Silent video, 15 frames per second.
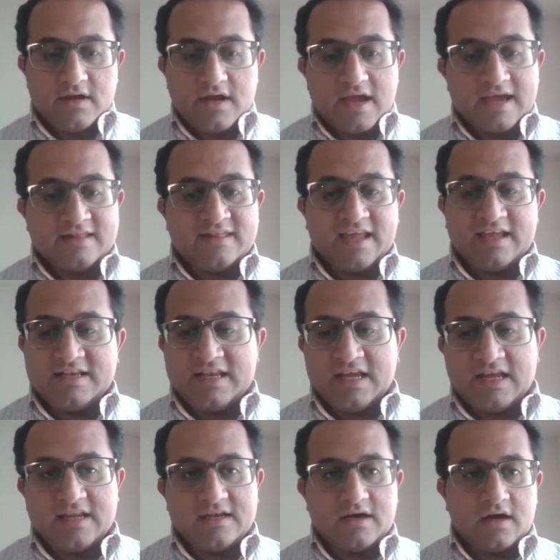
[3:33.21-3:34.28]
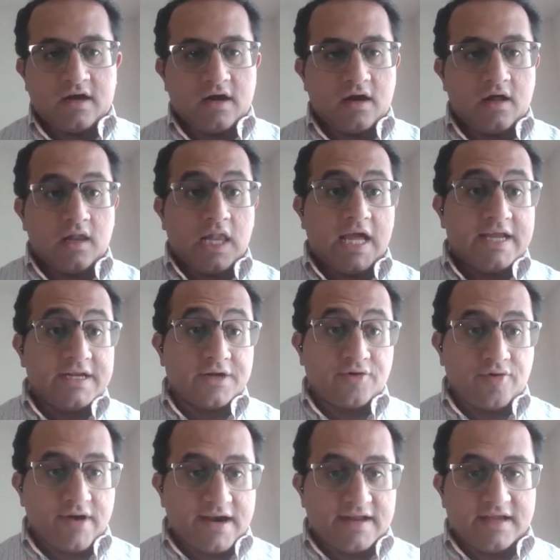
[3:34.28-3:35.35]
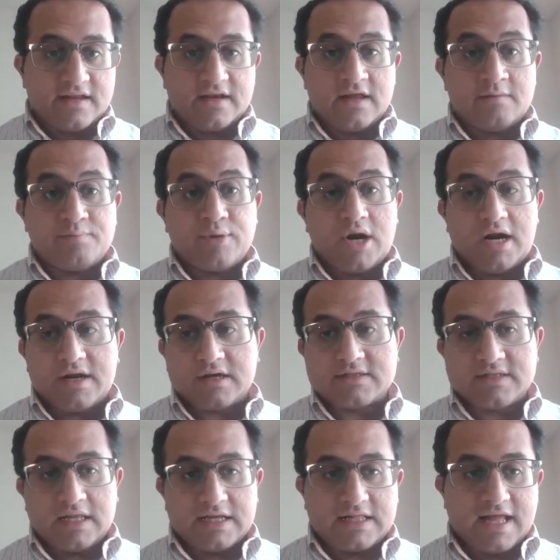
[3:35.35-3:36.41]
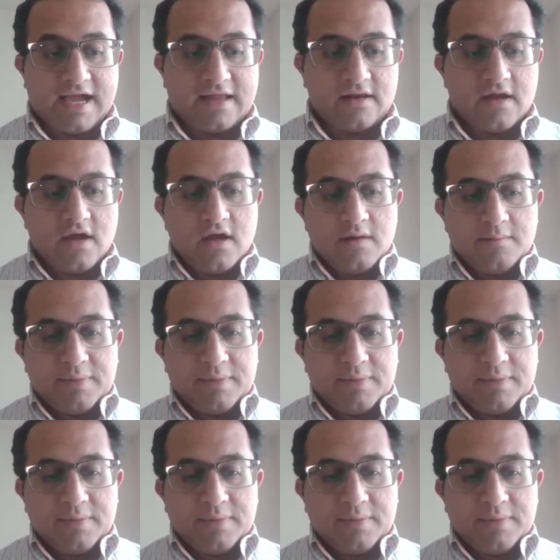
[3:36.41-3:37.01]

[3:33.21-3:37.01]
and they need a line of credit and products like that.